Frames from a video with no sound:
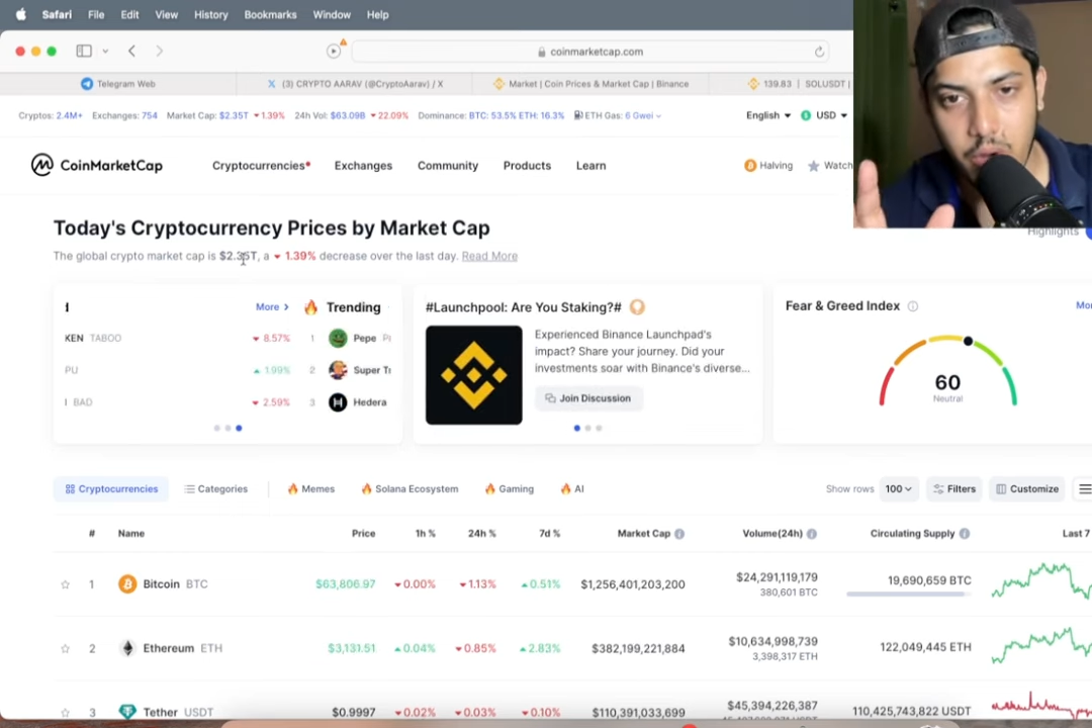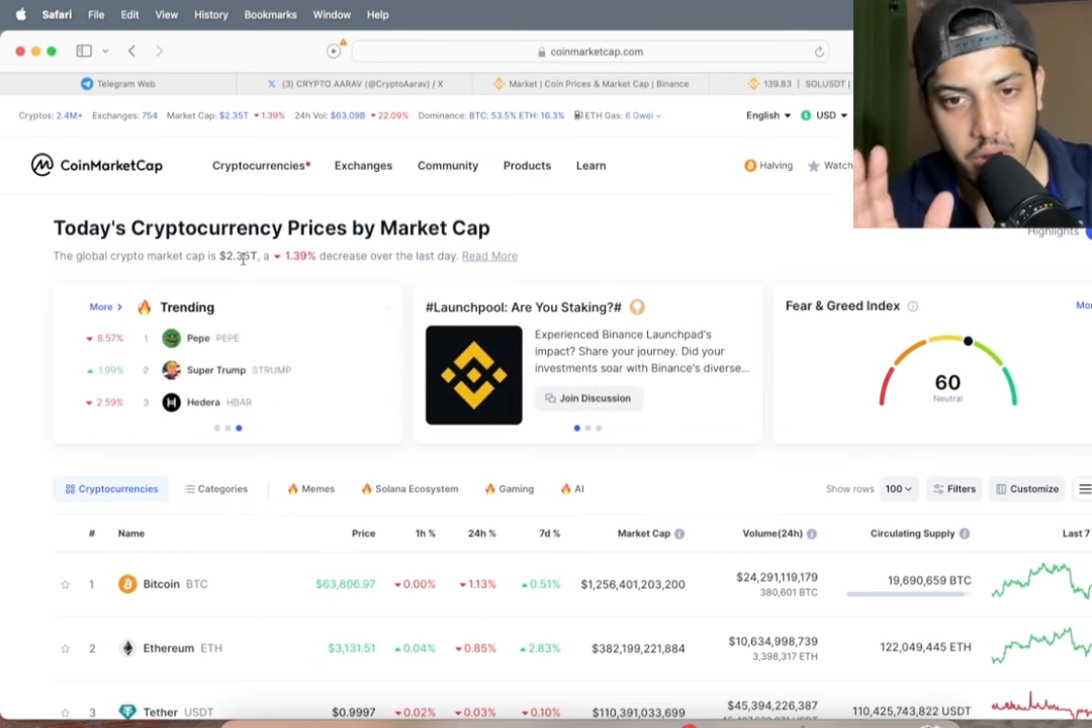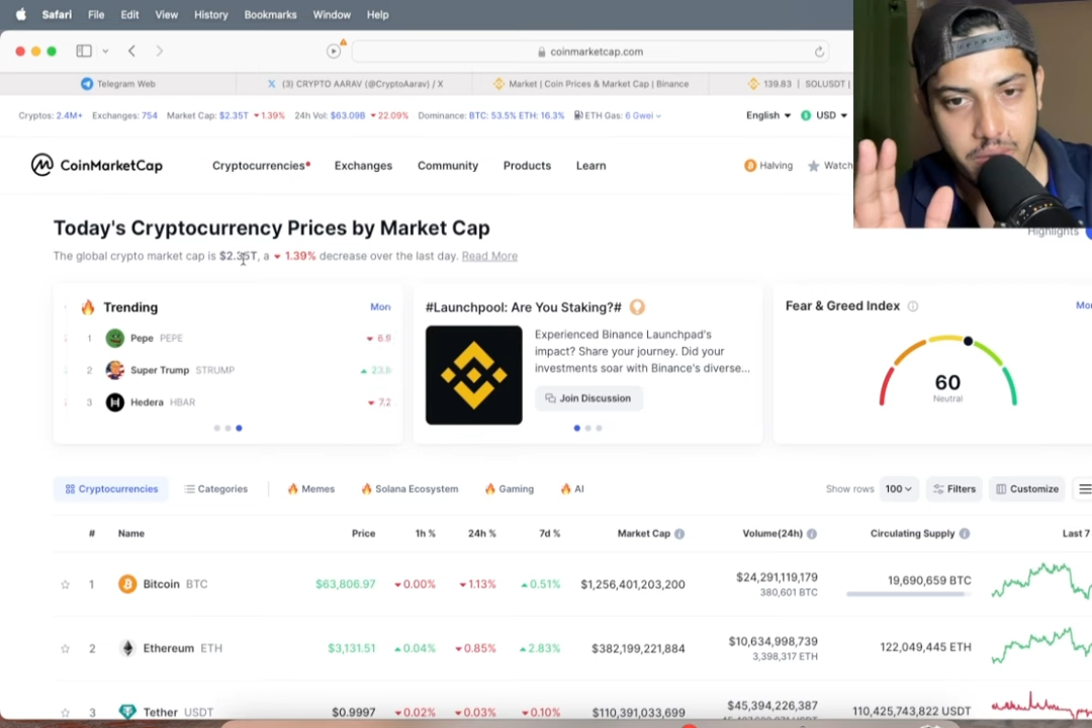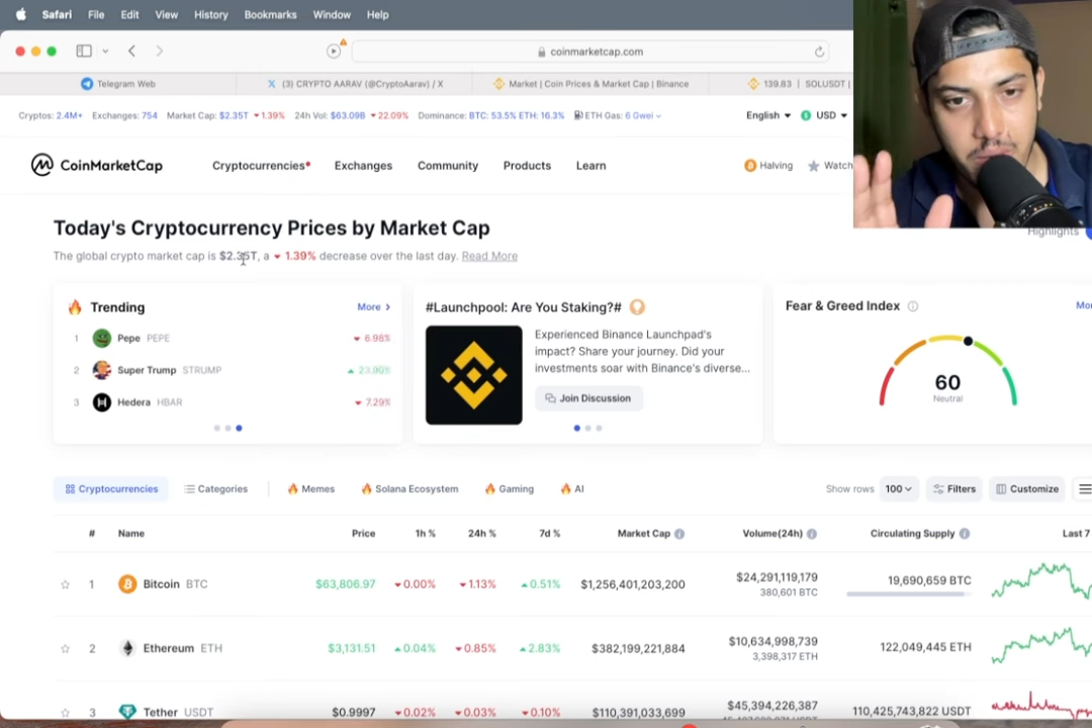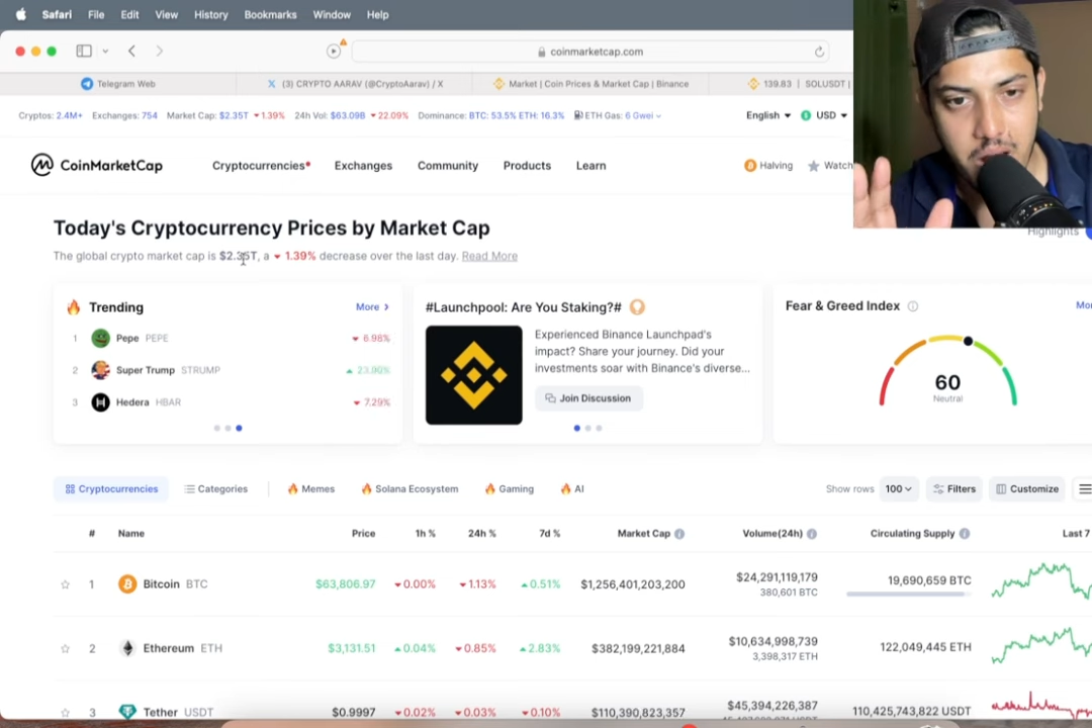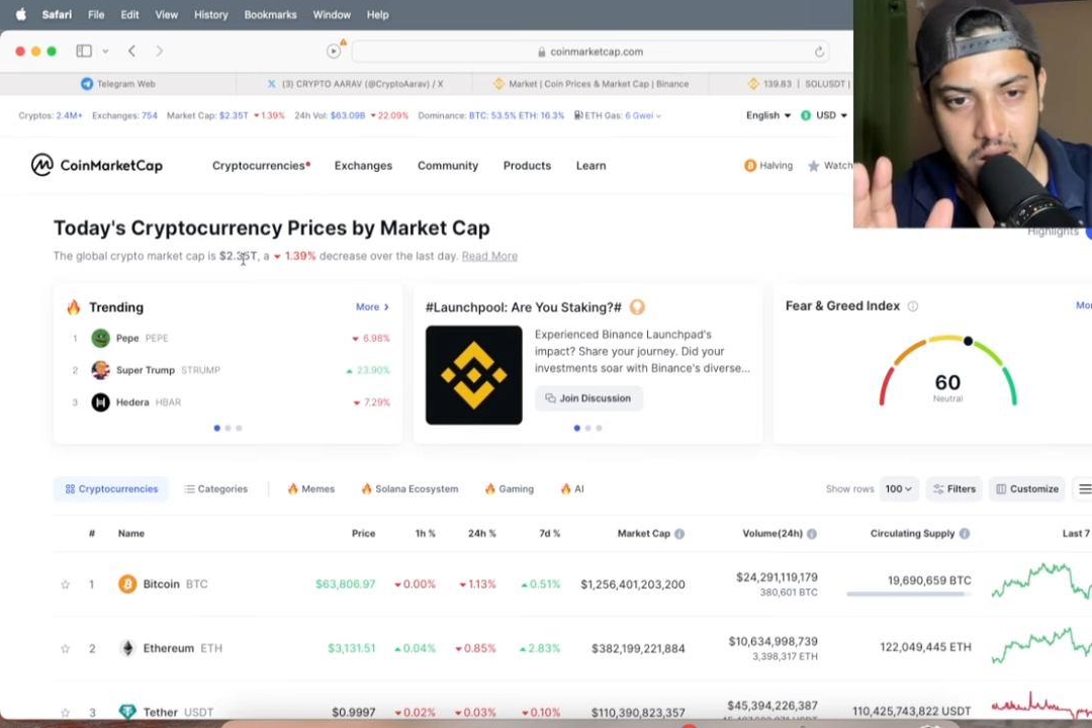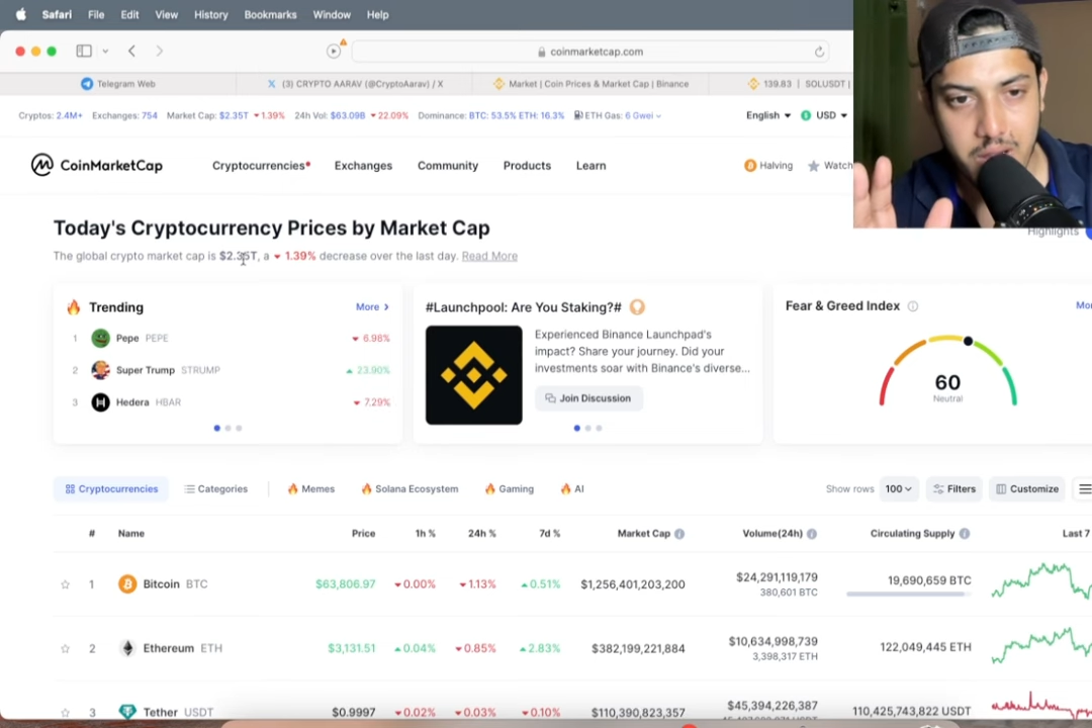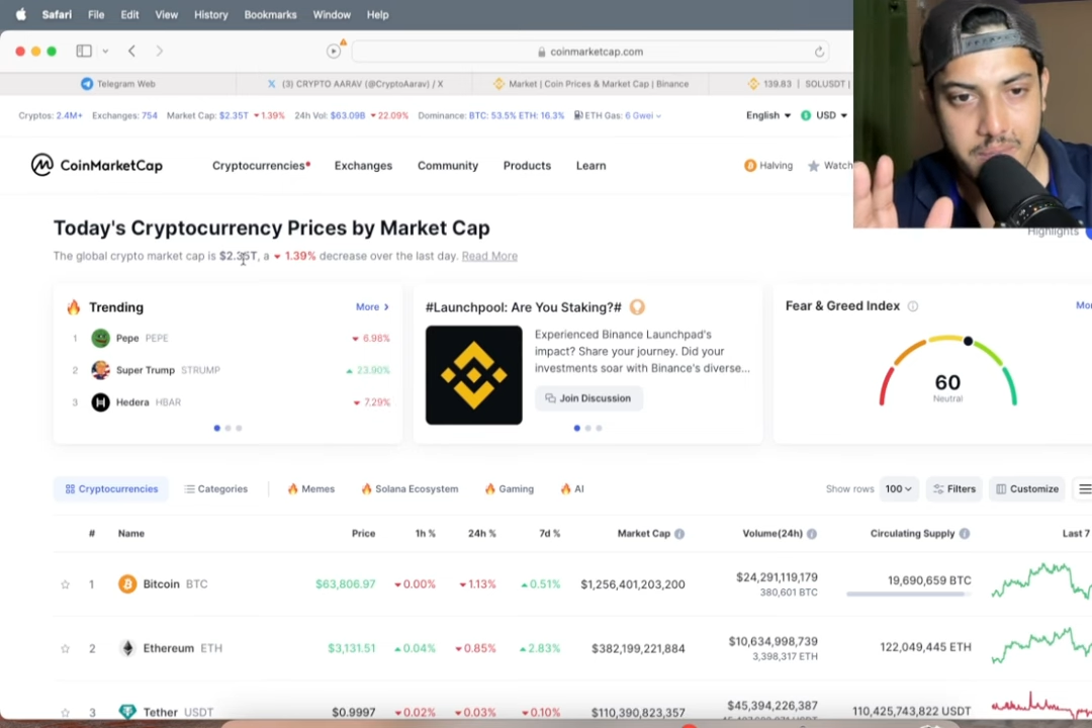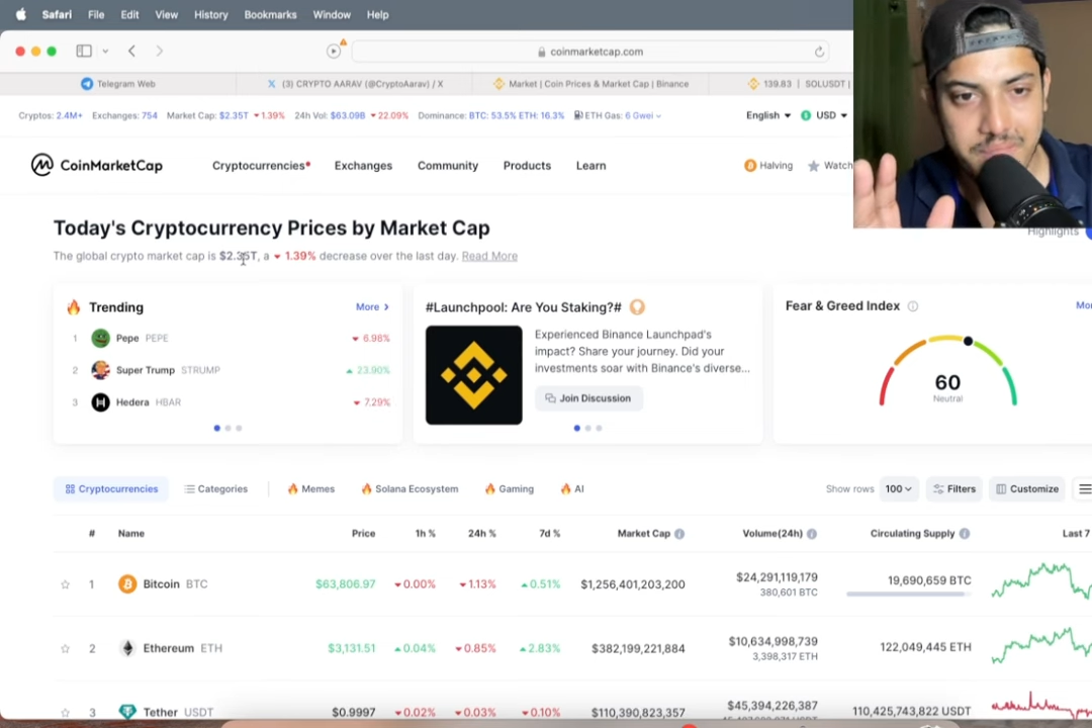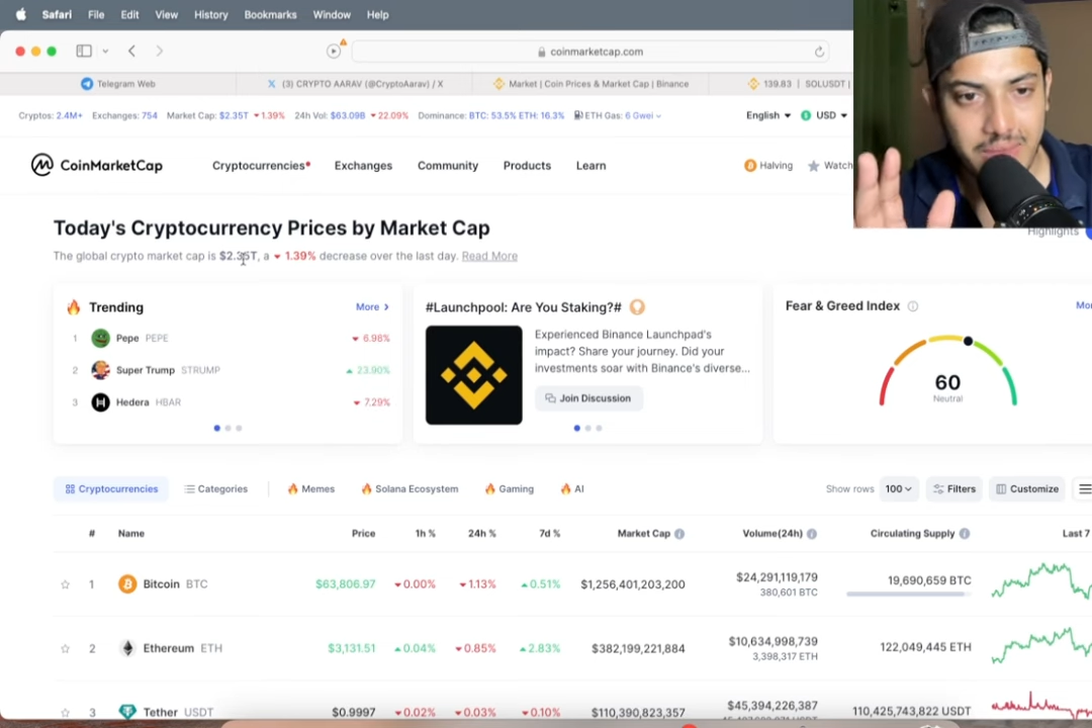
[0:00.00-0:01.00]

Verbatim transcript: dollar in the market